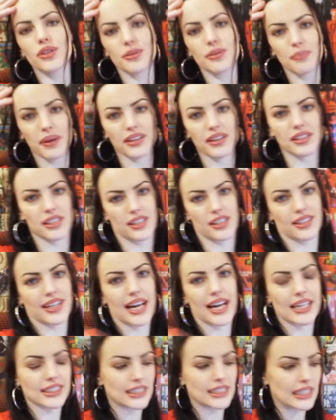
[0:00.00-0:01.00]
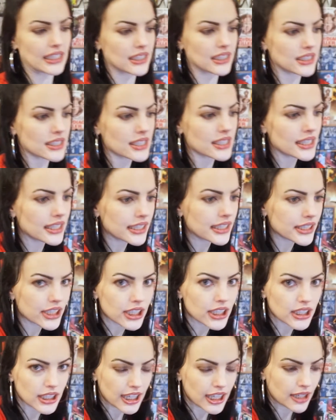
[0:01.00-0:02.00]
the basic guidelines
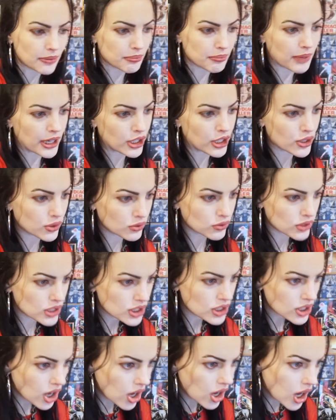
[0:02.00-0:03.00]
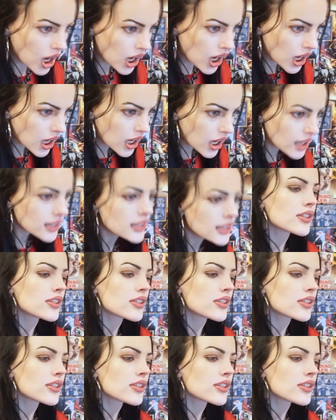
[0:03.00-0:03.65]
here in my notes are